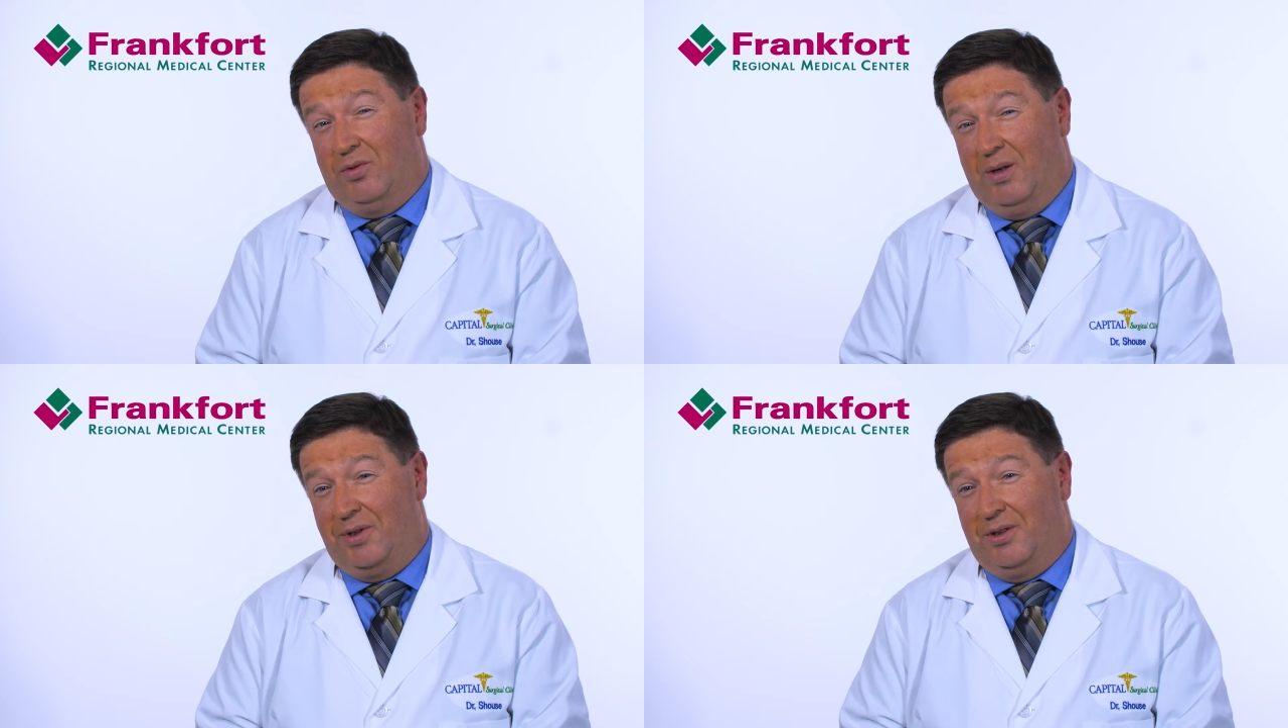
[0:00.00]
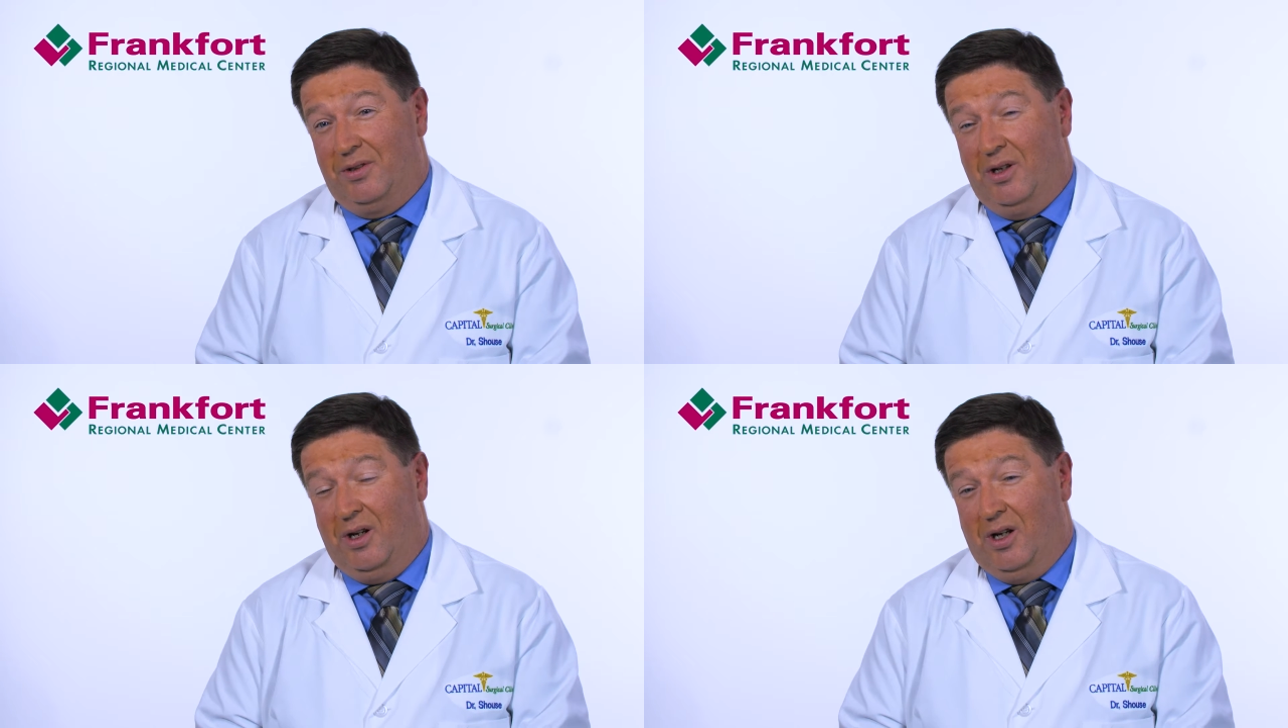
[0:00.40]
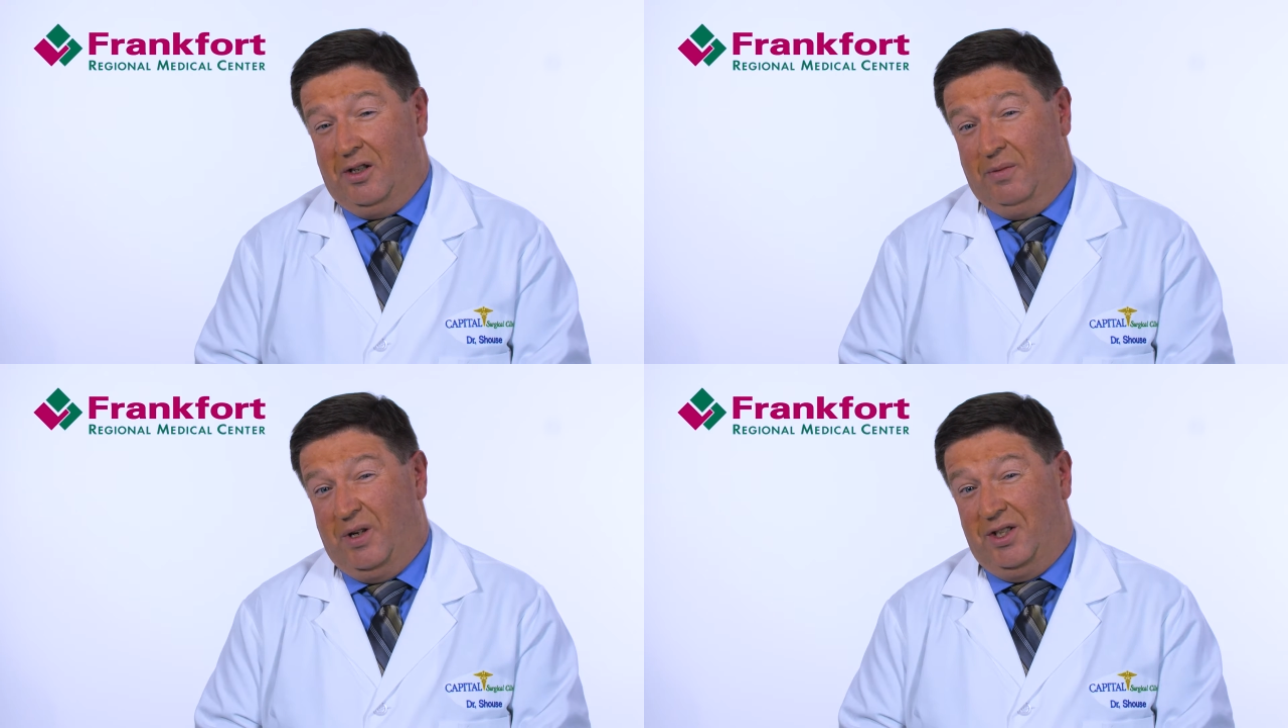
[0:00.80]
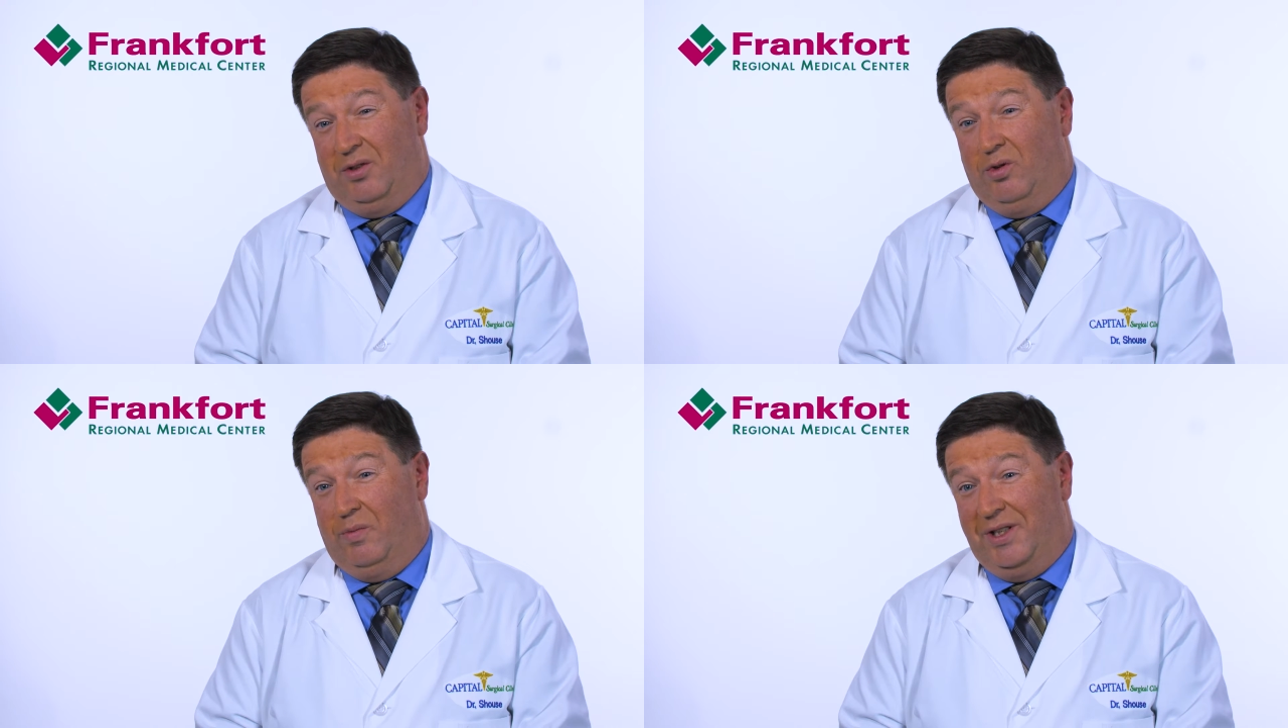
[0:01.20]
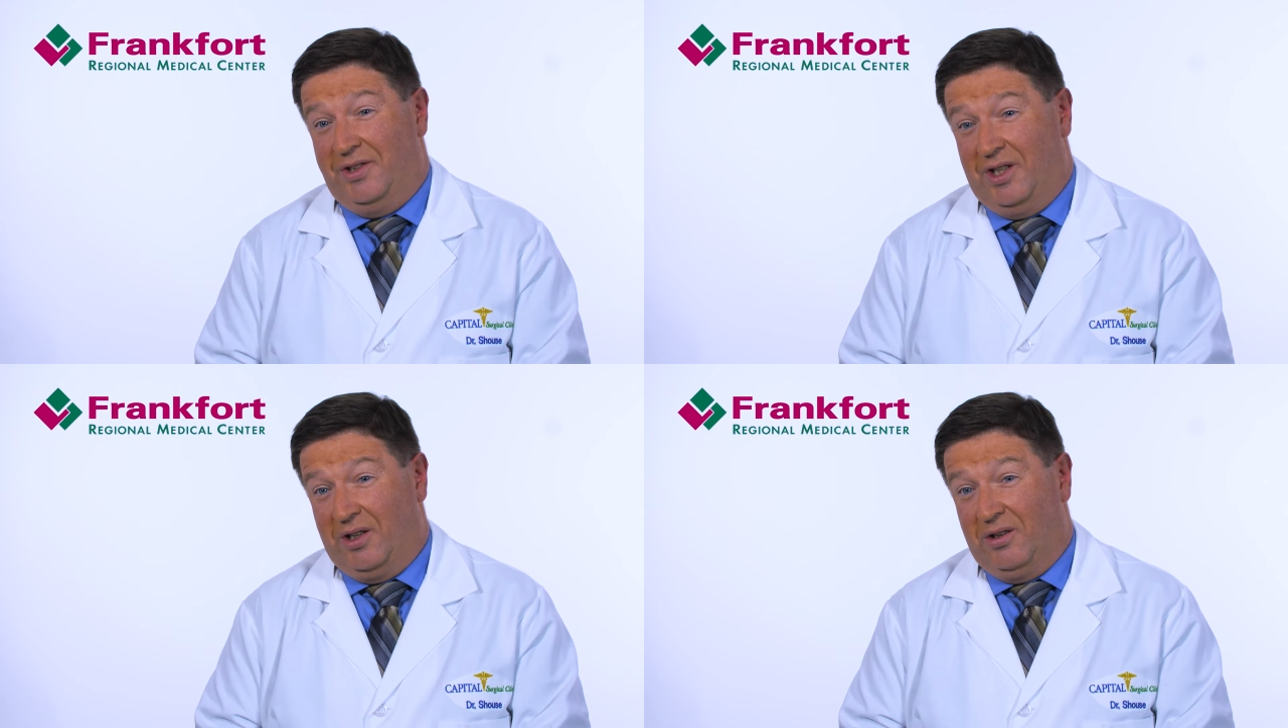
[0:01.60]
ruptured, the patient will be
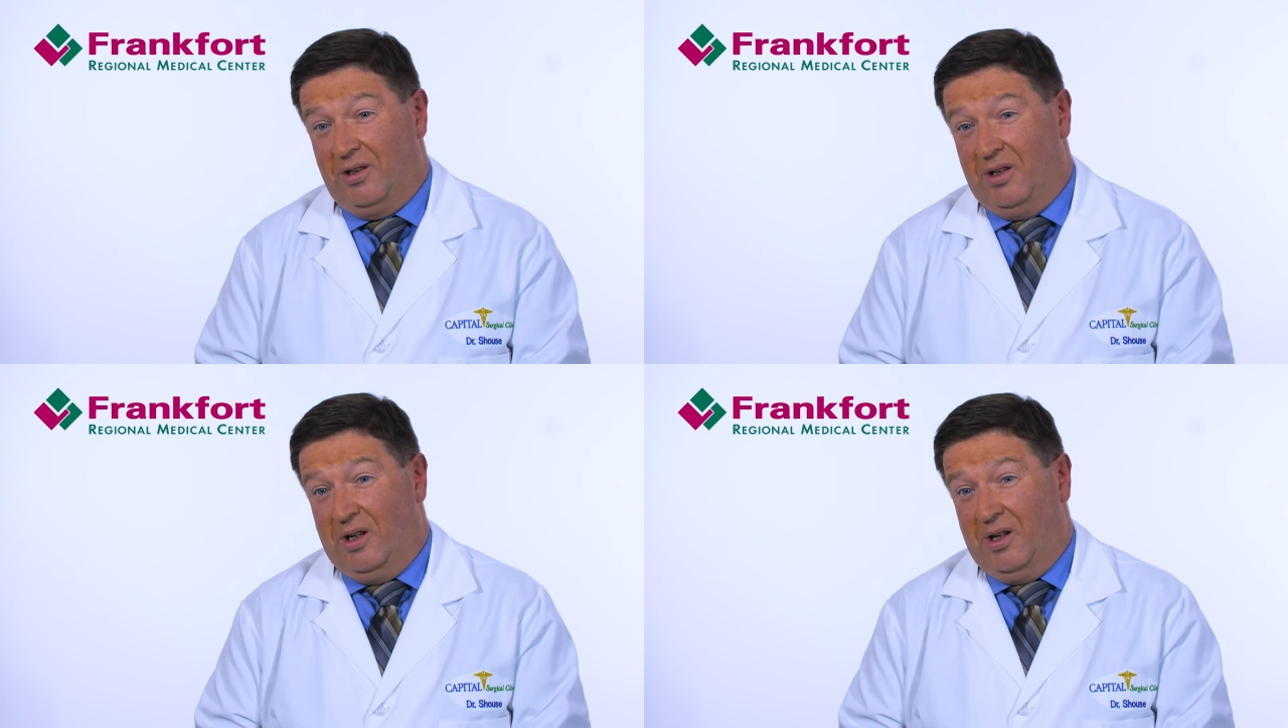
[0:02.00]
sicker.